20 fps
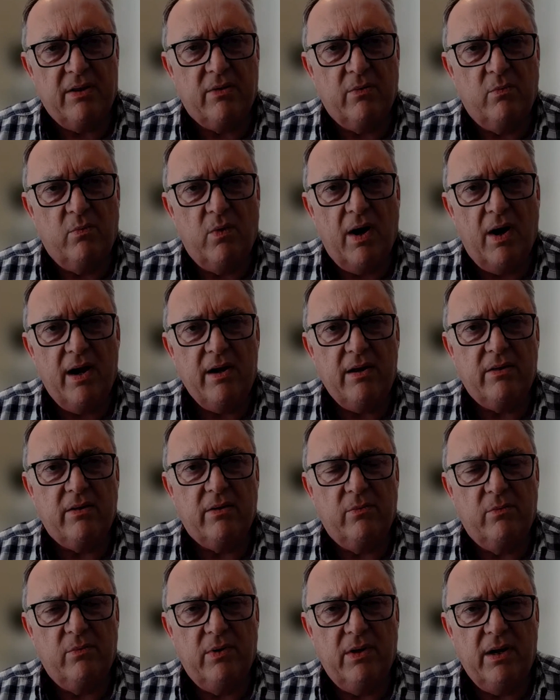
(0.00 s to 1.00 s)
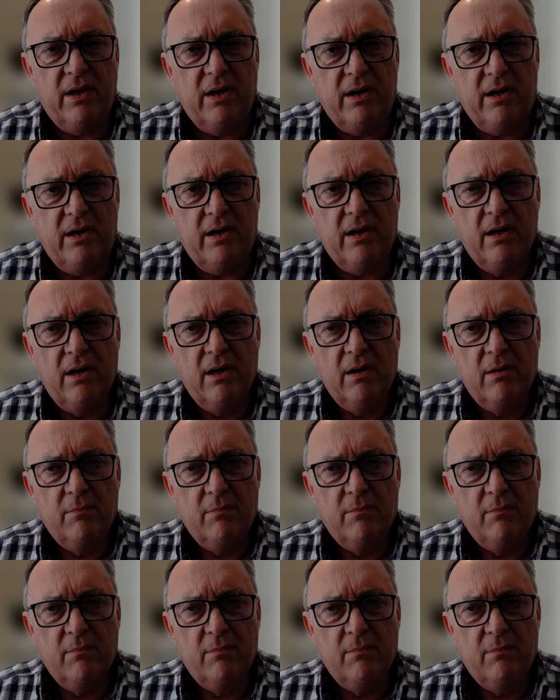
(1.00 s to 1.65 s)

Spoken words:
the way that we